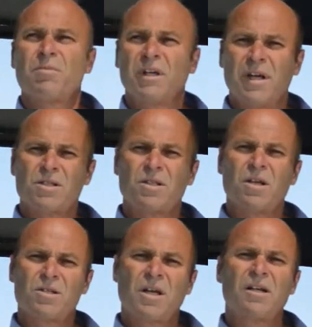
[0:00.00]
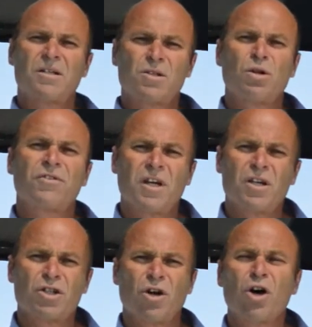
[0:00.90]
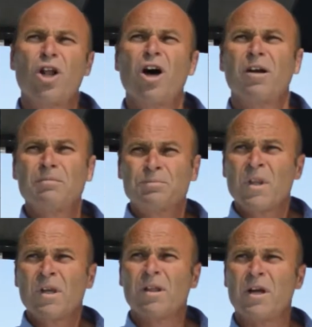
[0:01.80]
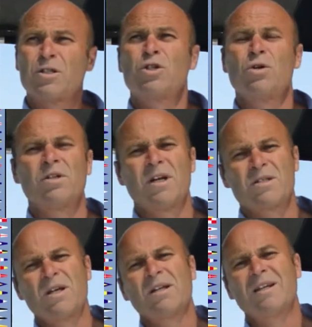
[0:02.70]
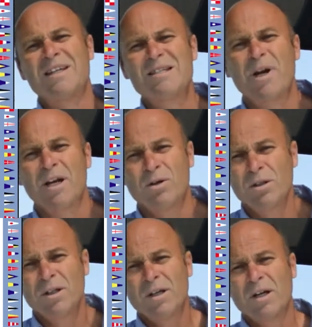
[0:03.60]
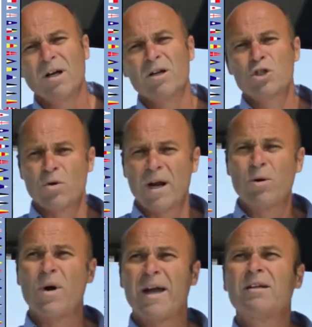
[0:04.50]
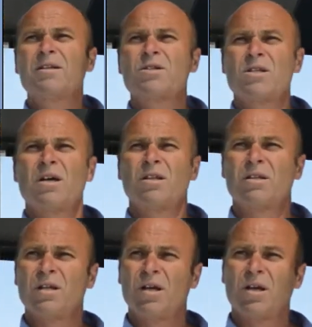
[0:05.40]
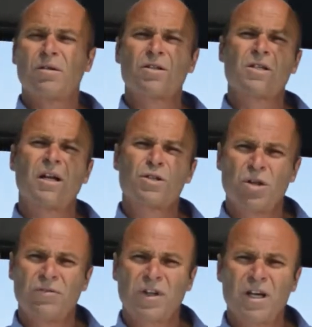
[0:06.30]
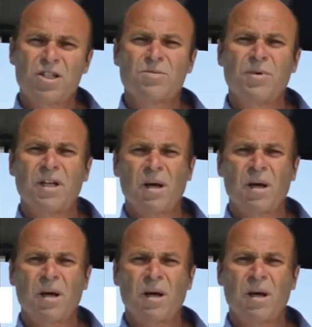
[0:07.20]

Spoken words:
against their sailing certification online. That student gets sent an email straight away to say that their sailing certification has been